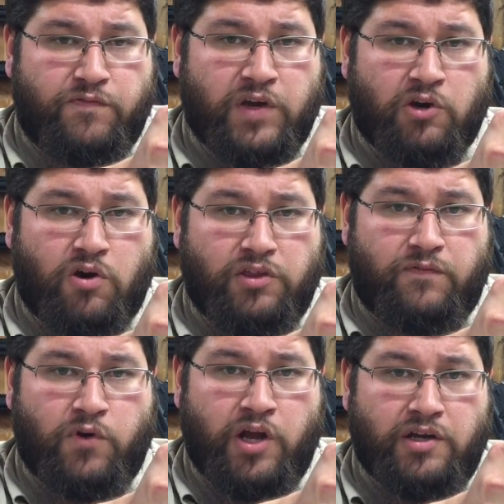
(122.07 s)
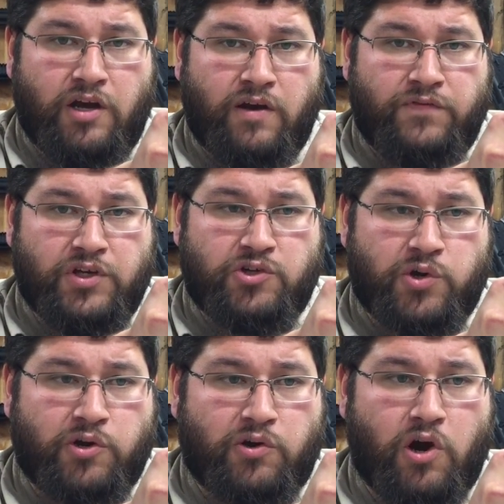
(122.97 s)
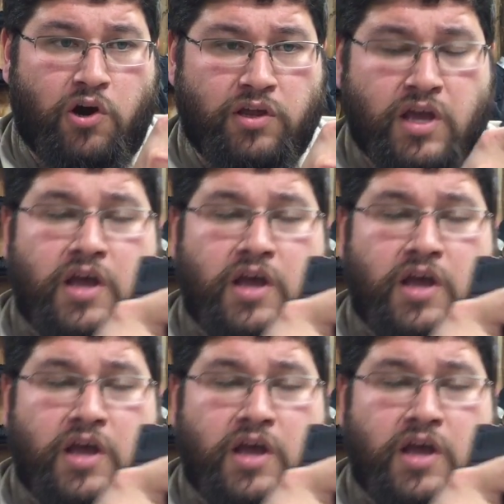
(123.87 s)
your finger on the front of the trigger guard.